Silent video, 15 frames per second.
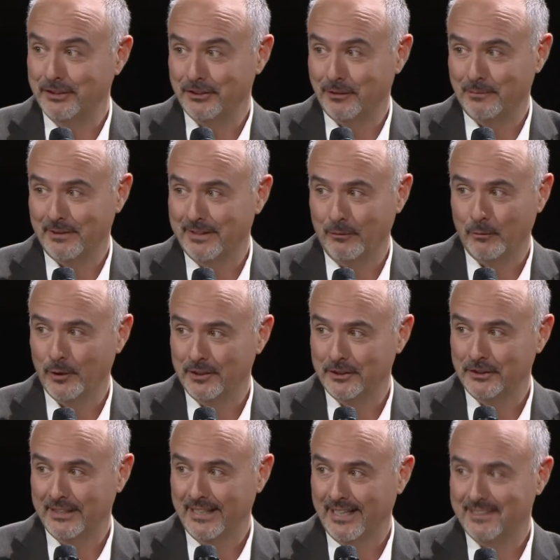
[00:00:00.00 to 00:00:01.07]
something they wanted
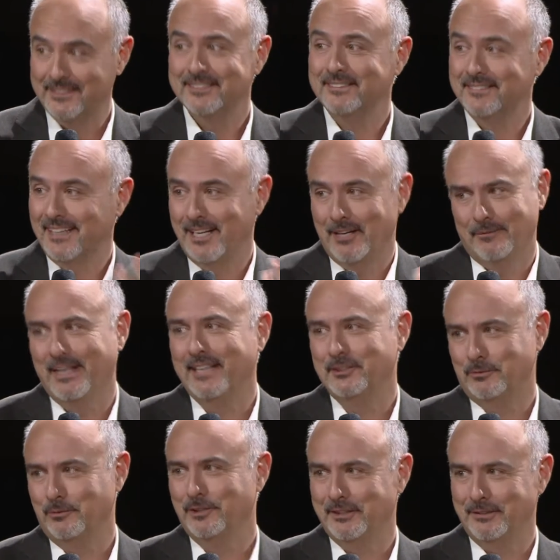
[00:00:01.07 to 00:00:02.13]
to get.
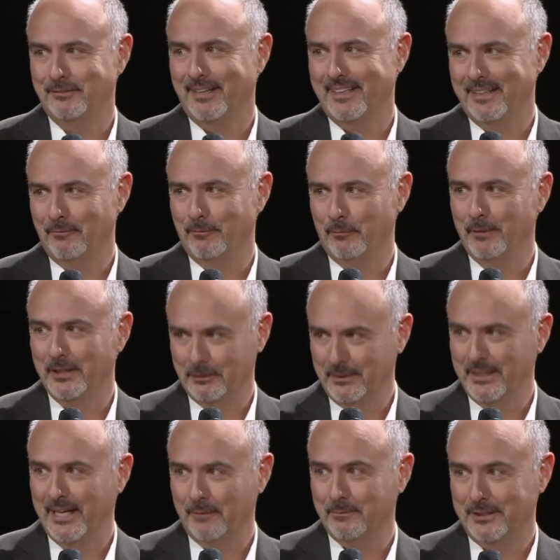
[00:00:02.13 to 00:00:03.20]
That's really, I think, what makes me
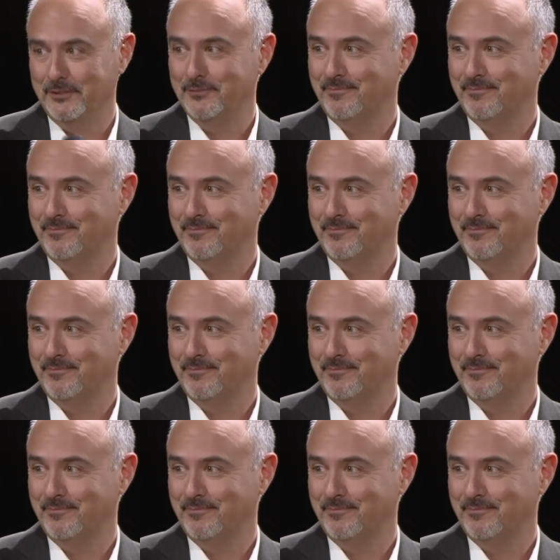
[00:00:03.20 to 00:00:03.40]
happy.